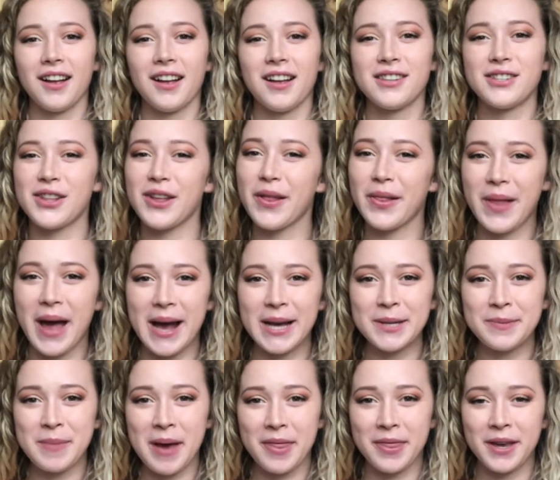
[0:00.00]
So the
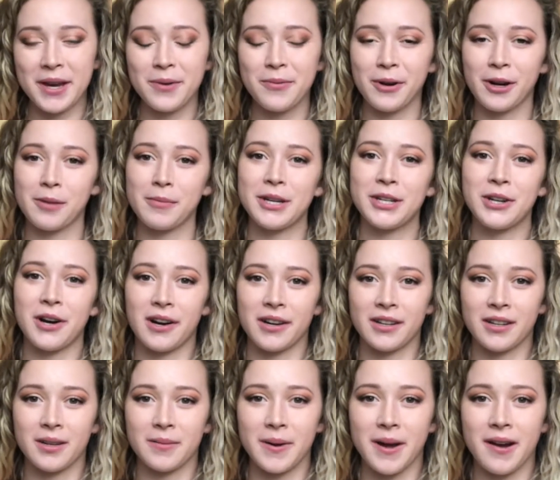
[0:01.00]
last method we're going to be
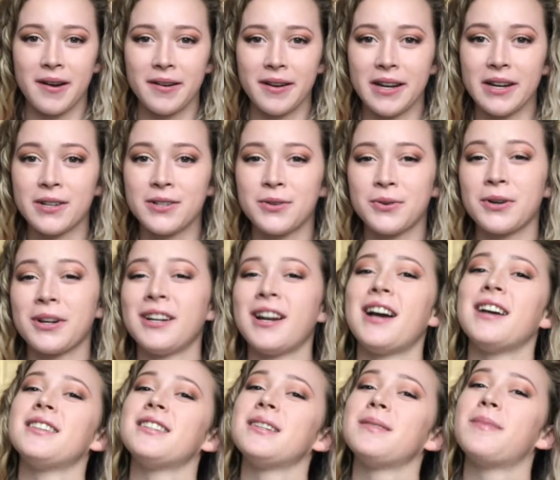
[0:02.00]
talking about is
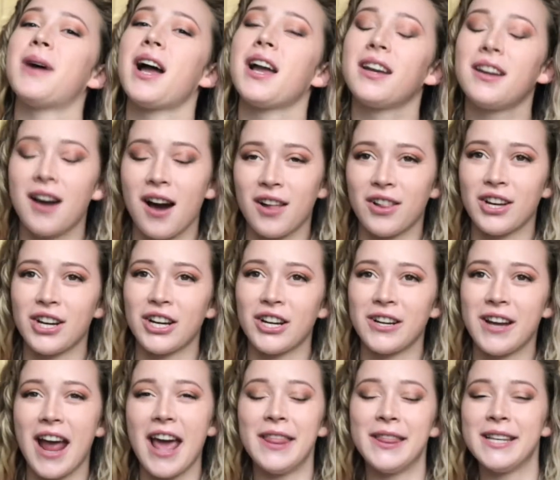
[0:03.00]
organizing by color,
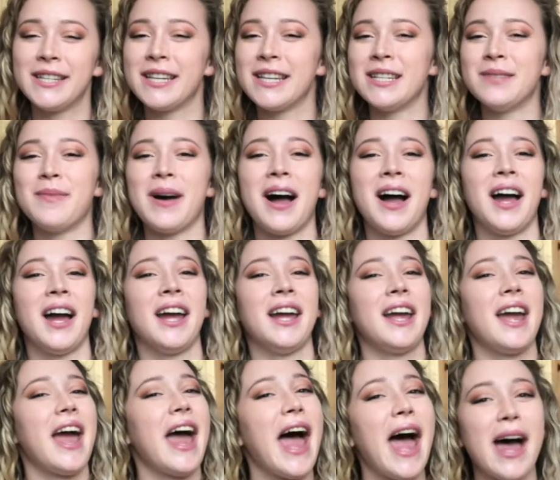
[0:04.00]
and this is
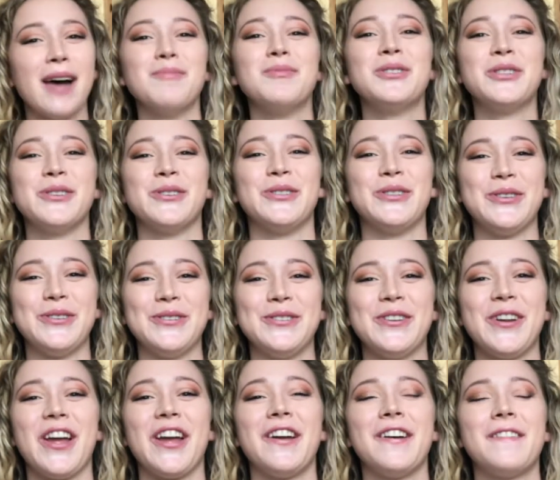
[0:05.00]
my absolute
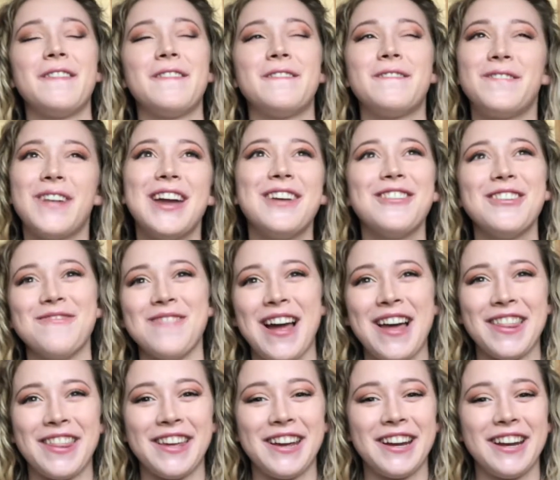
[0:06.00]
favorite
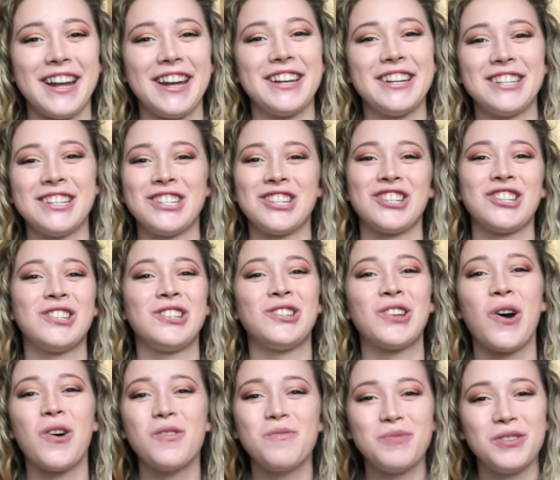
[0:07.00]
method. It is just
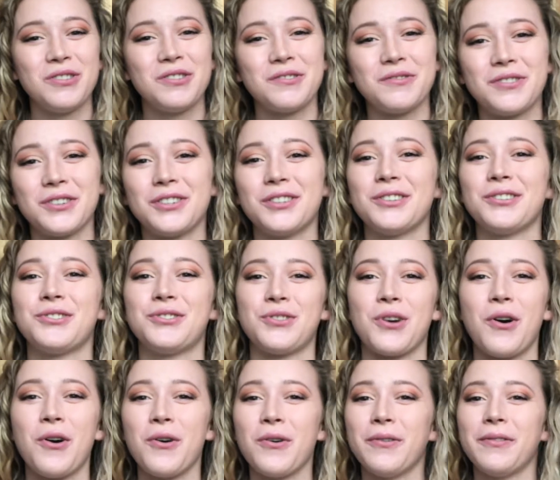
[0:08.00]
so beautiful,
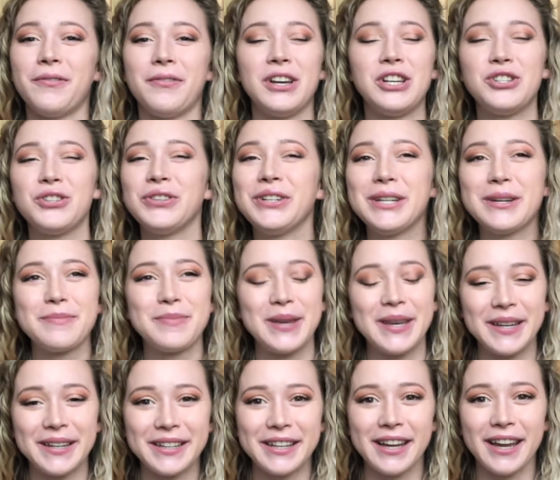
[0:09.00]
so visually
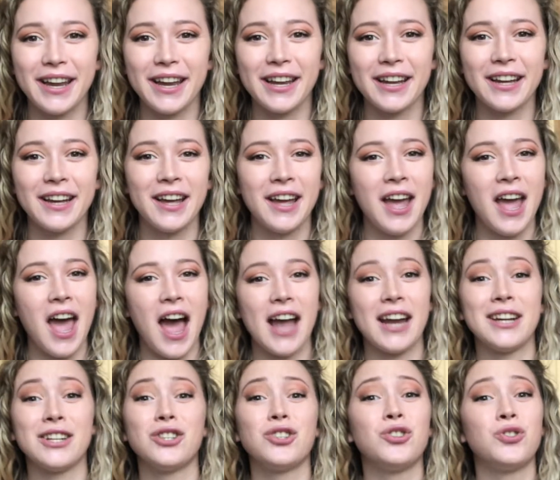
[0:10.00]
appealing. I
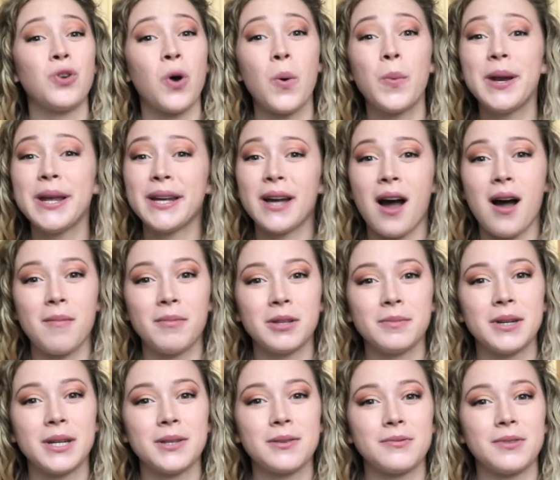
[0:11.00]
get so many
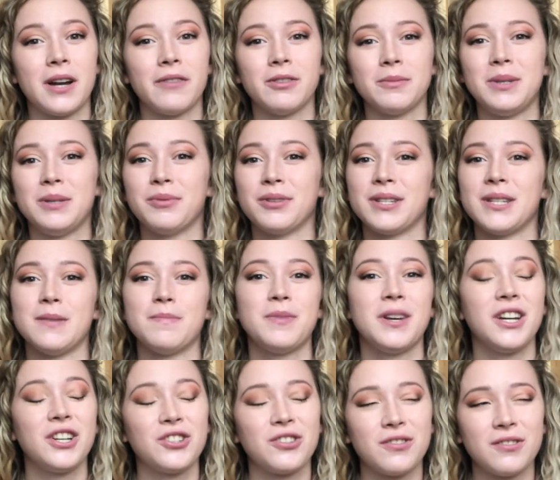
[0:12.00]
compliments whenever people see
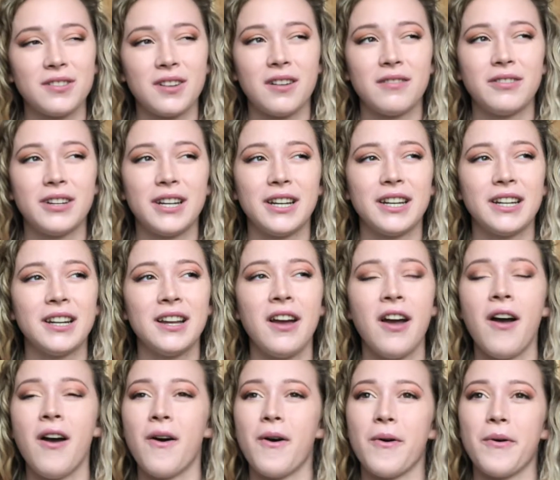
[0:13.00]
pictures of it,
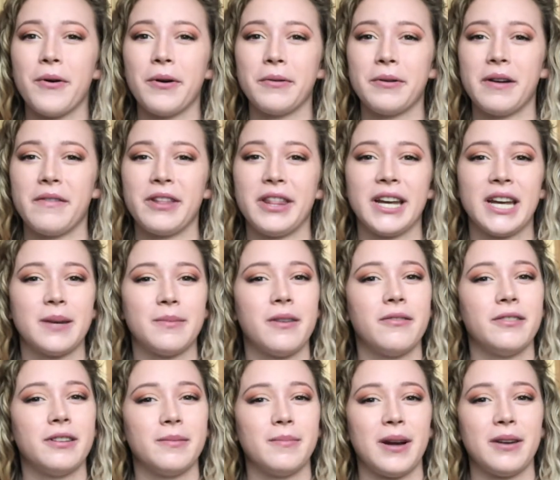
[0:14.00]
or whenever they come
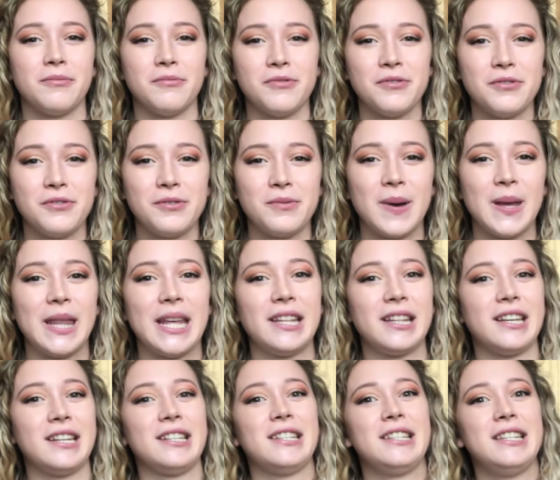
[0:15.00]
over to my room and then
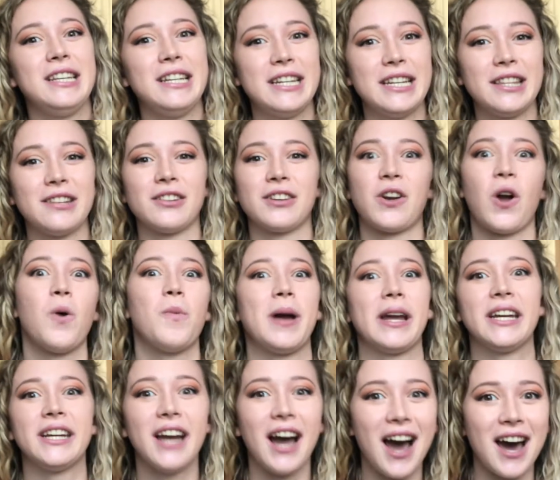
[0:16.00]
they see it, they're like, oh my
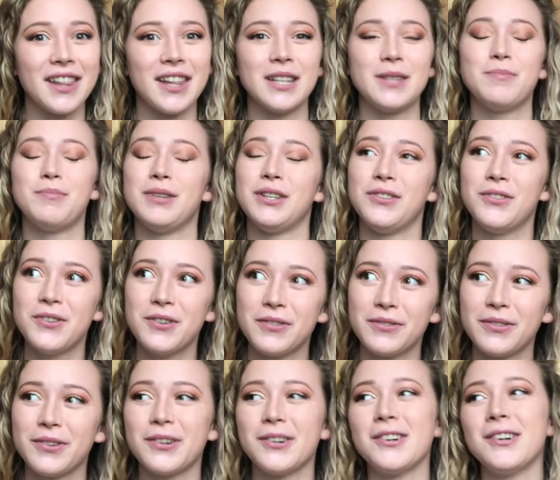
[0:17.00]
god, that's
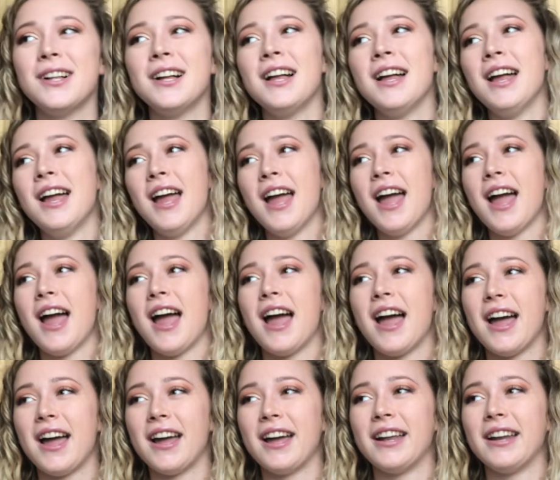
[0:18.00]
beautiful.
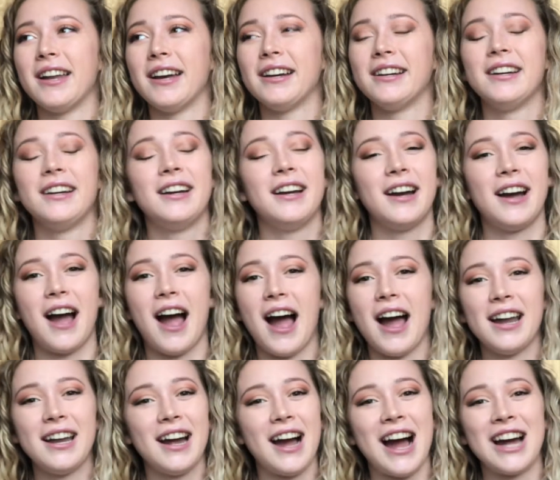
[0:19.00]
And
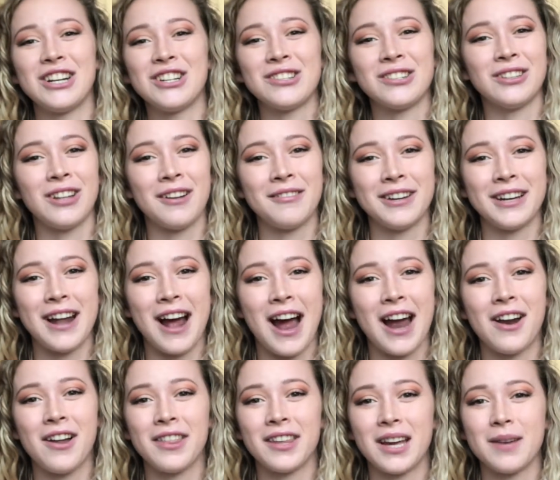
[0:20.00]
I just love it.
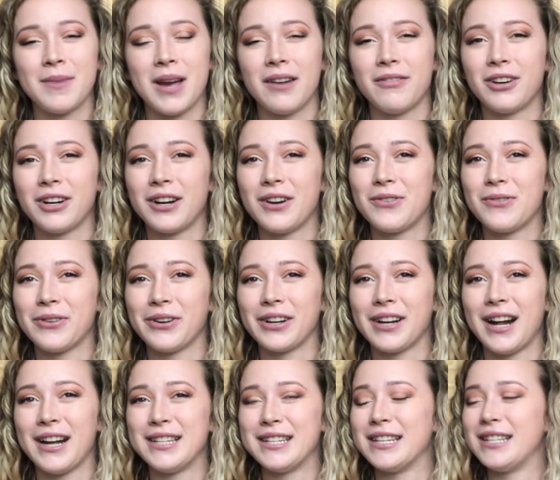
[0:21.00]
I don't think I'm ever going to
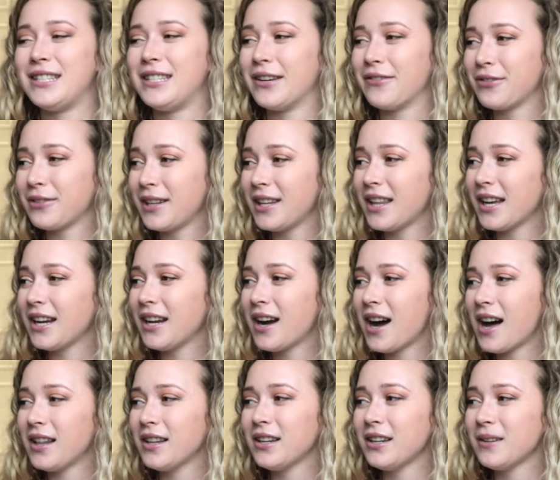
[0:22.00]
organize it differently than
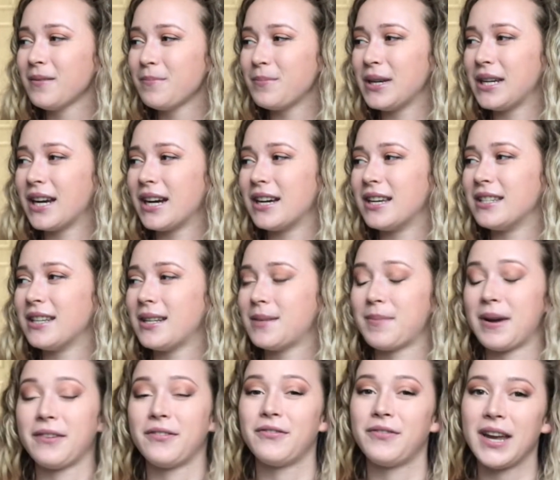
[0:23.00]
color because it's
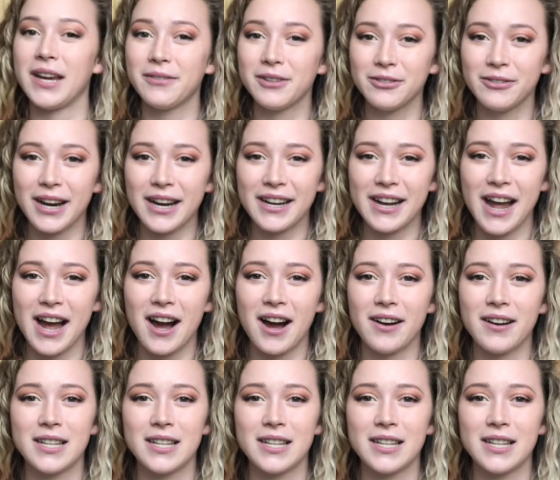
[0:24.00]
my favorite right now.